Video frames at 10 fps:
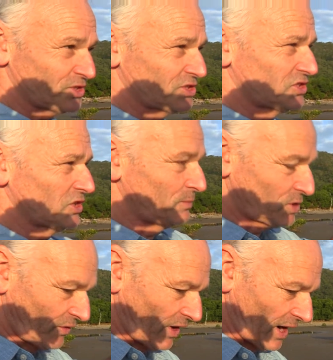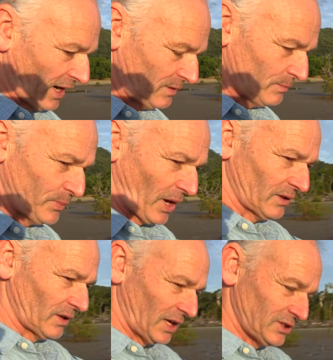steep terrain, but
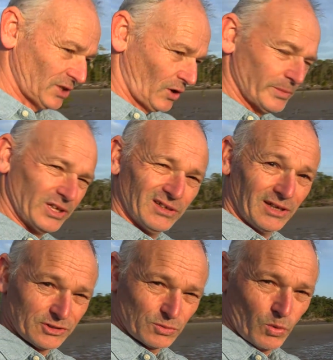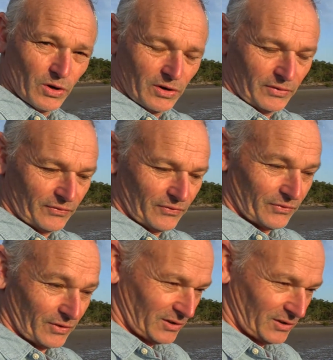they tell me it's worth the